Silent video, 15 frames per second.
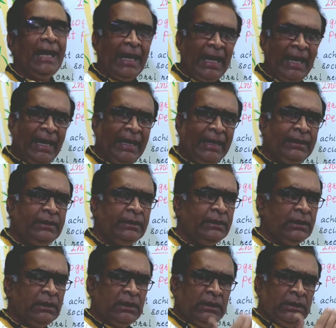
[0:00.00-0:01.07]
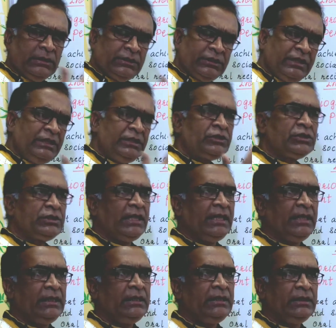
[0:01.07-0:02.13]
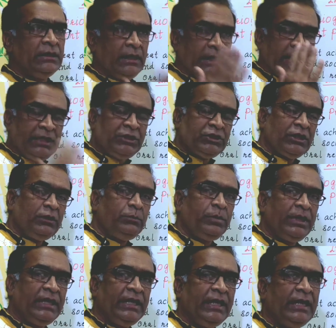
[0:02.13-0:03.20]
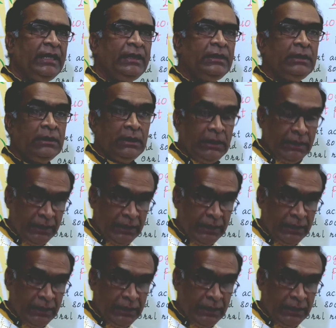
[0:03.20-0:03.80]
and since then in the ancient period